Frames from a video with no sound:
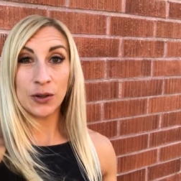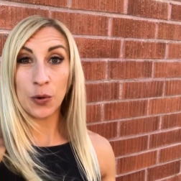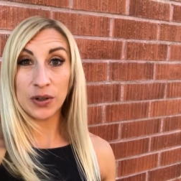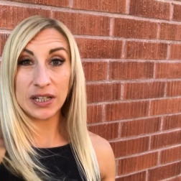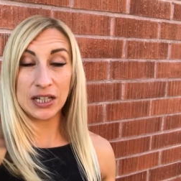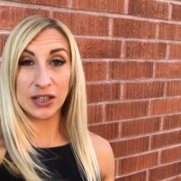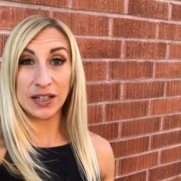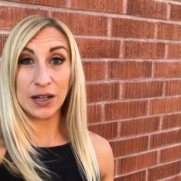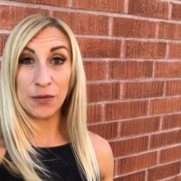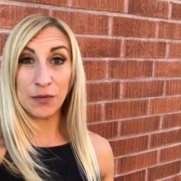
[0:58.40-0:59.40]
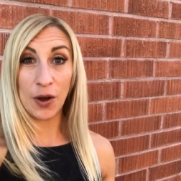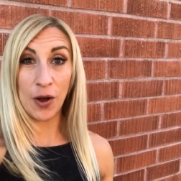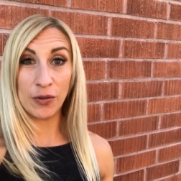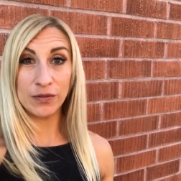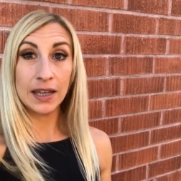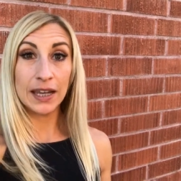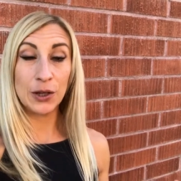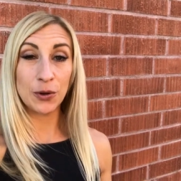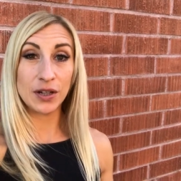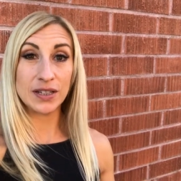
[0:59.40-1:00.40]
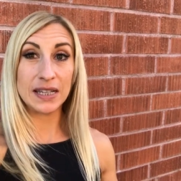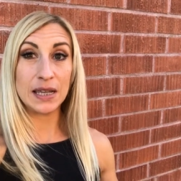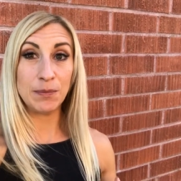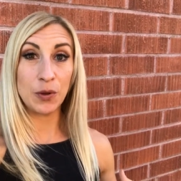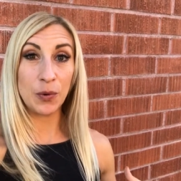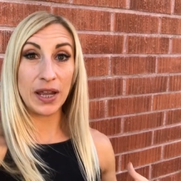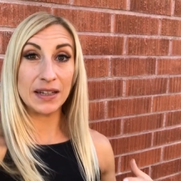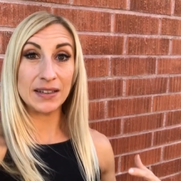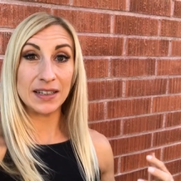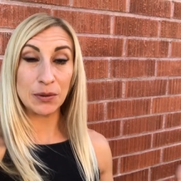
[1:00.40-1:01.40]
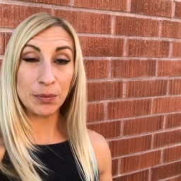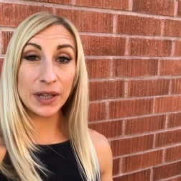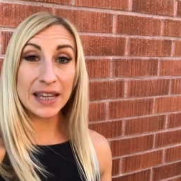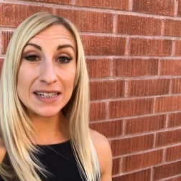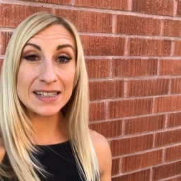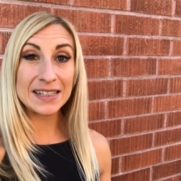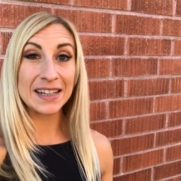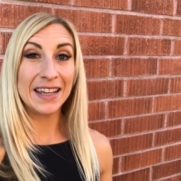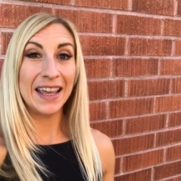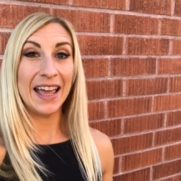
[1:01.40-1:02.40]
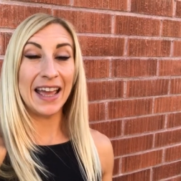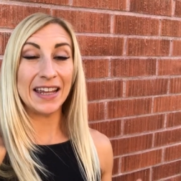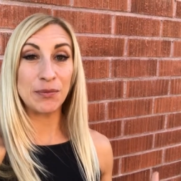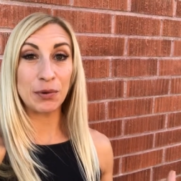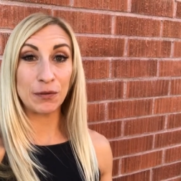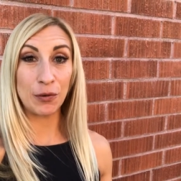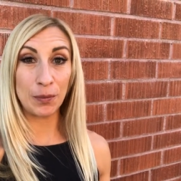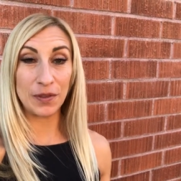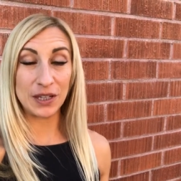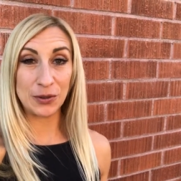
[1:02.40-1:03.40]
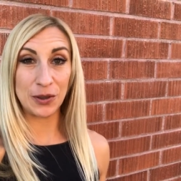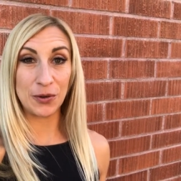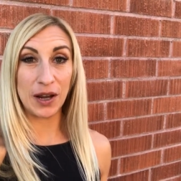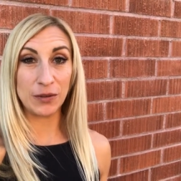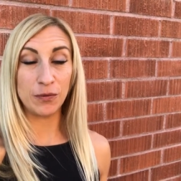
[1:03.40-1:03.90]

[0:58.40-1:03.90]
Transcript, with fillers: coordination involved in order to keep the weight in place and perform things with correct